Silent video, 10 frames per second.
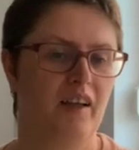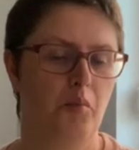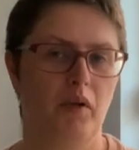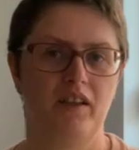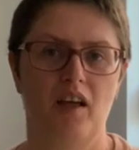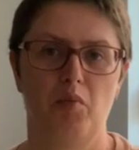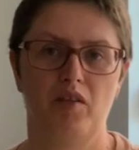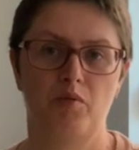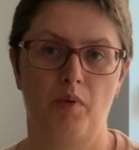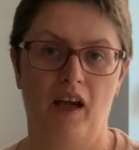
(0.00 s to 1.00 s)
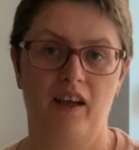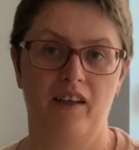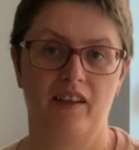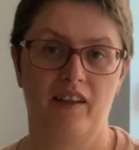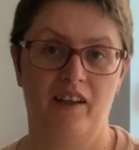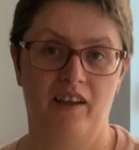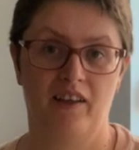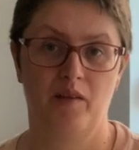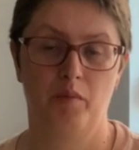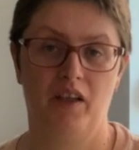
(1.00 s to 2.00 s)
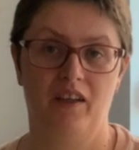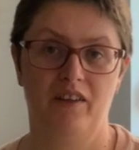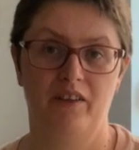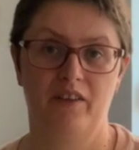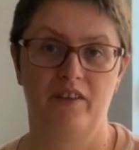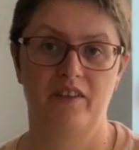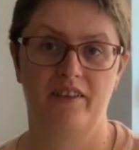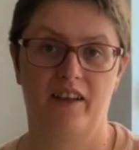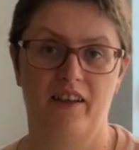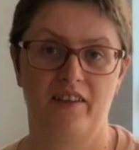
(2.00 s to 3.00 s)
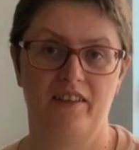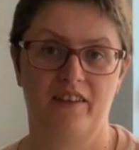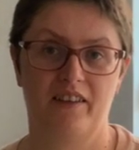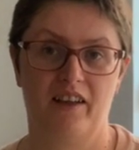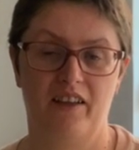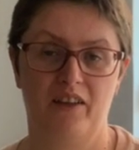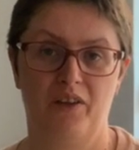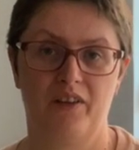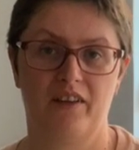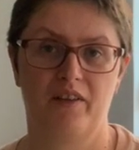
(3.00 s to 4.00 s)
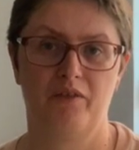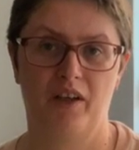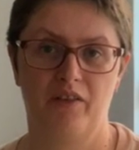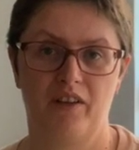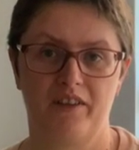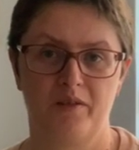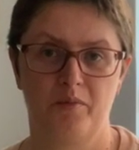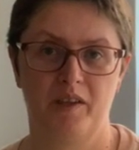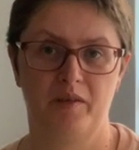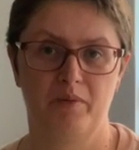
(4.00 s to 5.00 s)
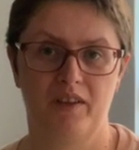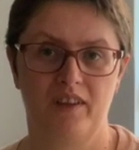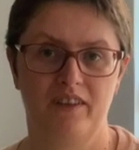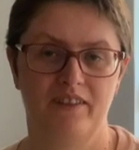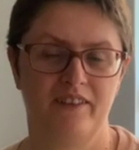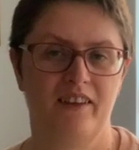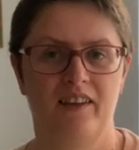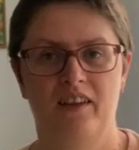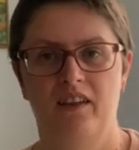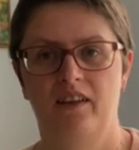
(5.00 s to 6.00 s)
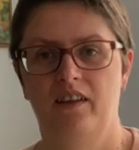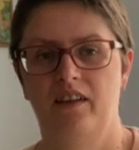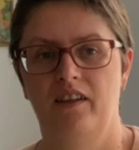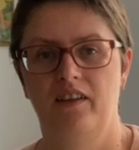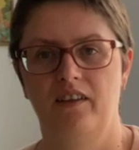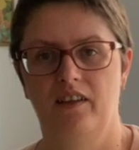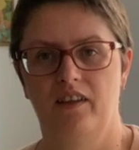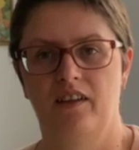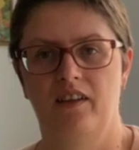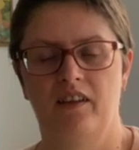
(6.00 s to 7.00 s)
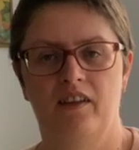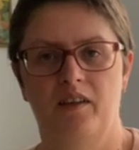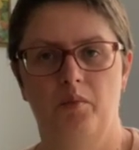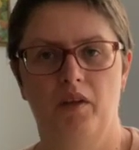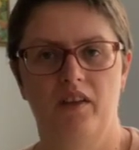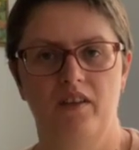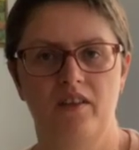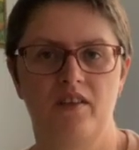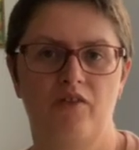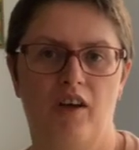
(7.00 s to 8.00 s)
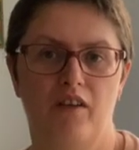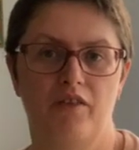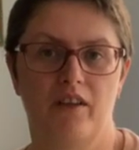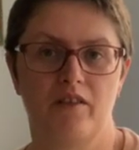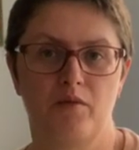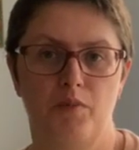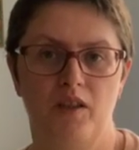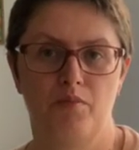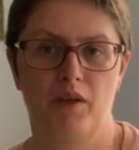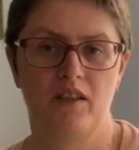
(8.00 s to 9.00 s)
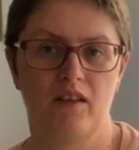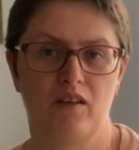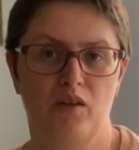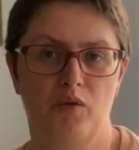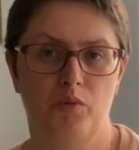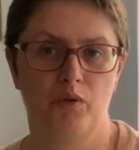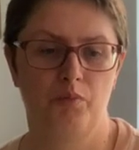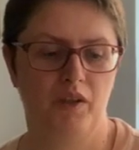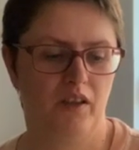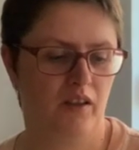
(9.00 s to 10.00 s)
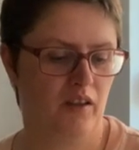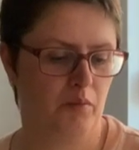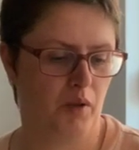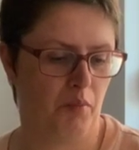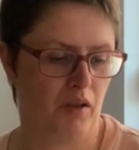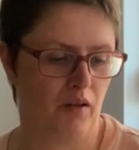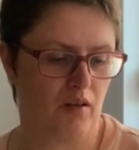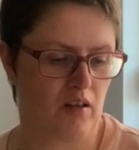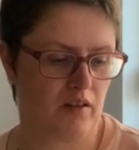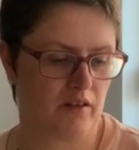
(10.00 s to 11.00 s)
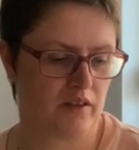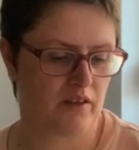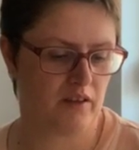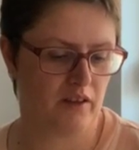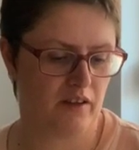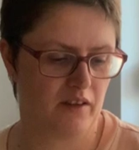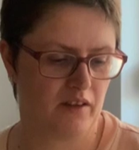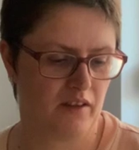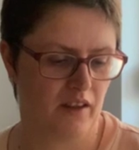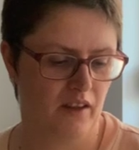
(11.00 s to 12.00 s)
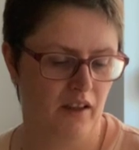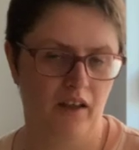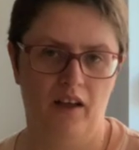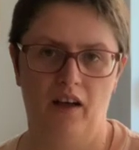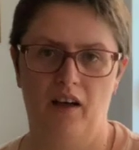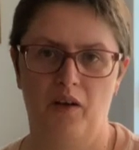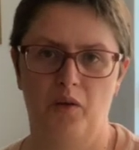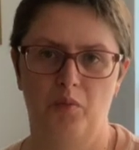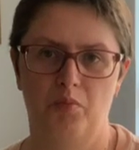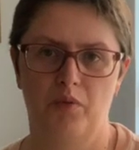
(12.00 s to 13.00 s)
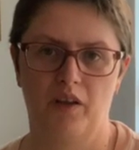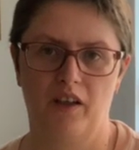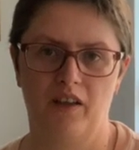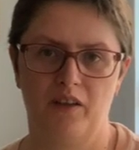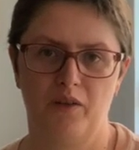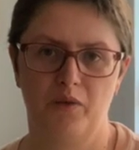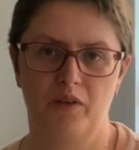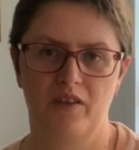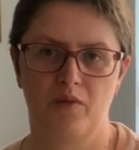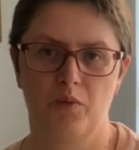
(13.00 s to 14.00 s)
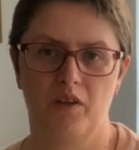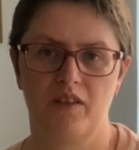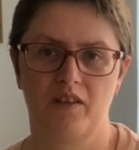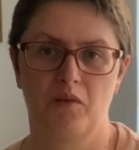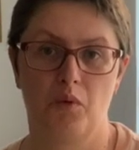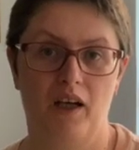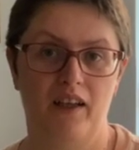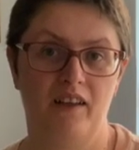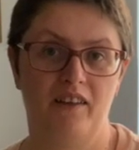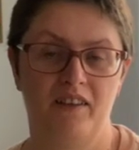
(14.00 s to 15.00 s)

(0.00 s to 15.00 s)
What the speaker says: My table is back, and I can begin and start the Etika 5,000 piece puzzle. Yeah. But this 5,000 piece puzzle would be in my belongings, and I hope I could do this once in a while.